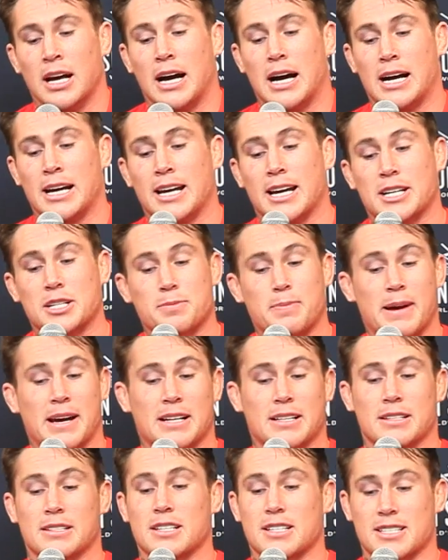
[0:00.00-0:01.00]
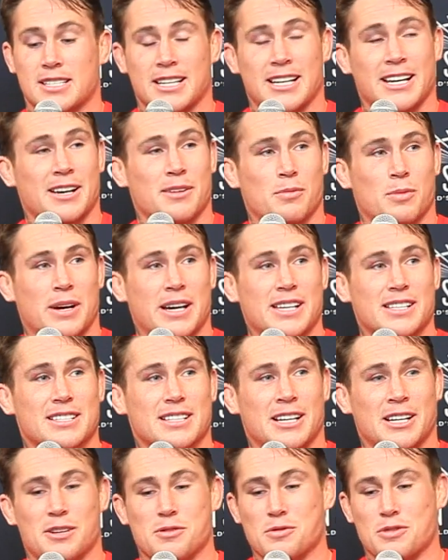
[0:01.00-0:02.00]
I expected a certain weight,
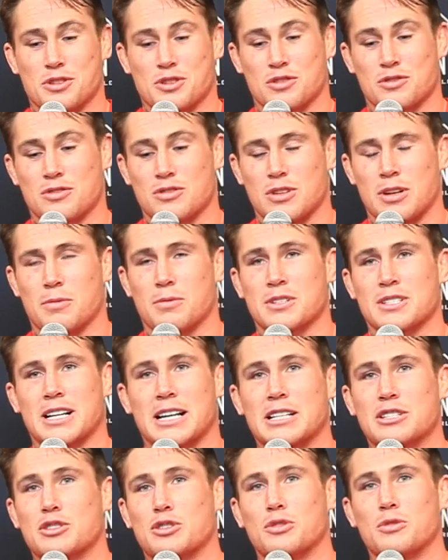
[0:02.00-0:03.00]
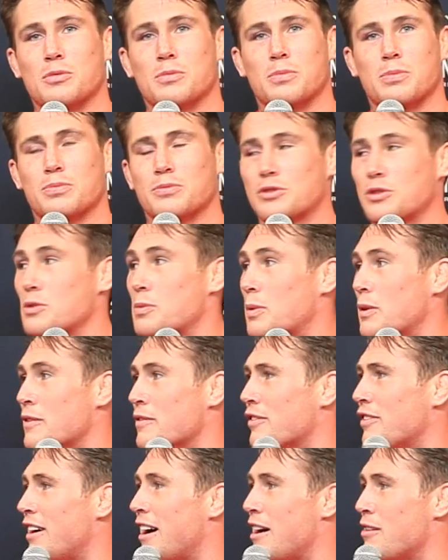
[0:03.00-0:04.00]
and it was like
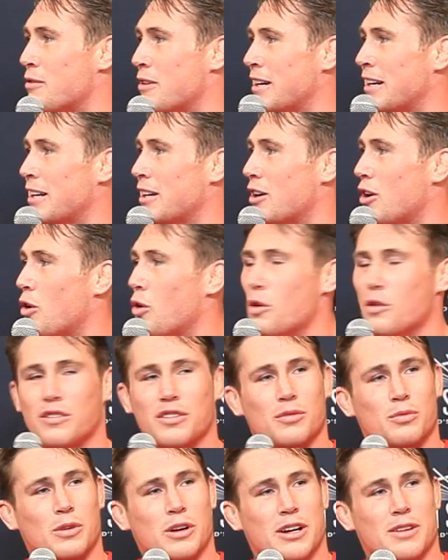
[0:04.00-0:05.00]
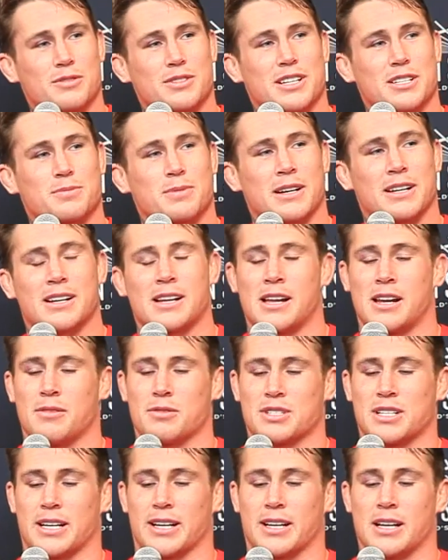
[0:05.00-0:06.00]
2.5, wasn't it? Over what I was expecting, and I
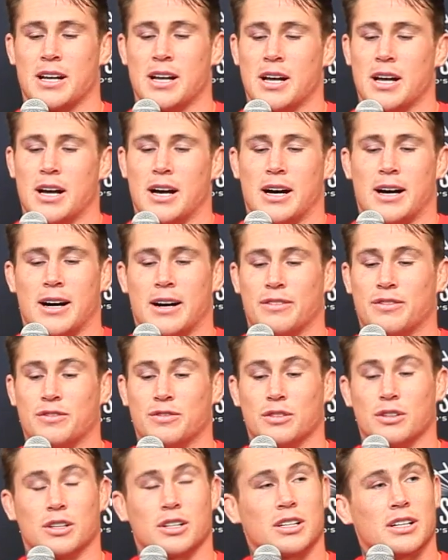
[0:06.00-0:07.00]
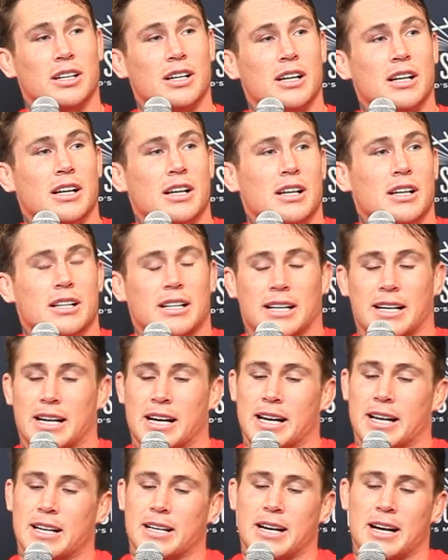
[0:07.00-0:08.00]
was like, oh, fuck. Like,
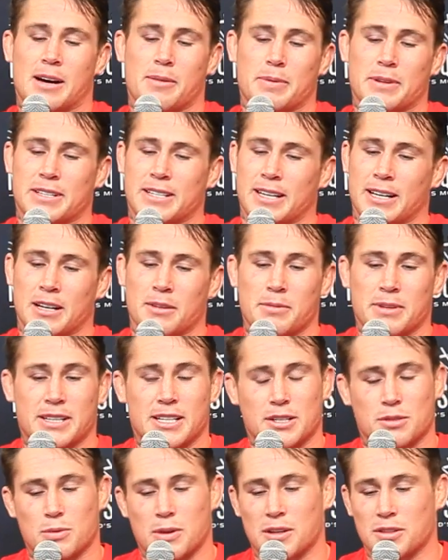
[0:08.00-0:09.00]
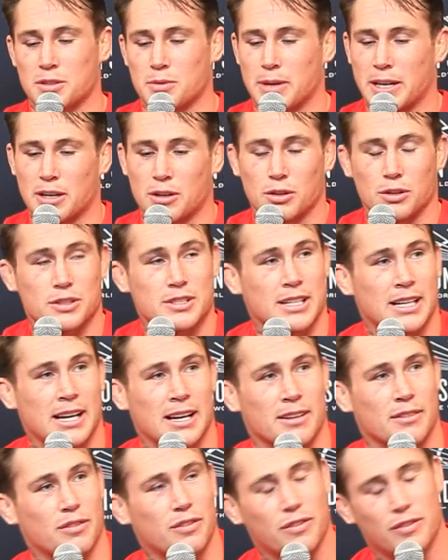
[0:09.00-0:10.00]
I can't be dealing with this welterweight cut
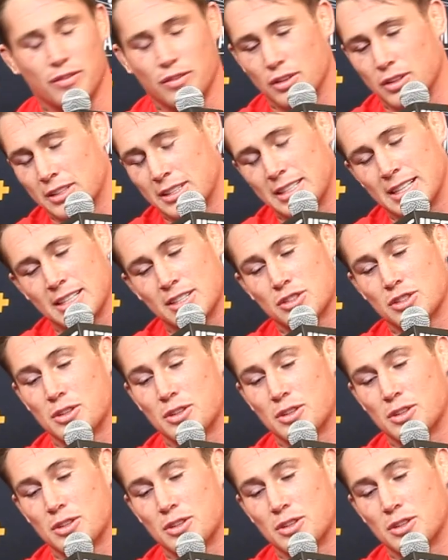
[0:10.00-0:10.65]
again. Fuck that.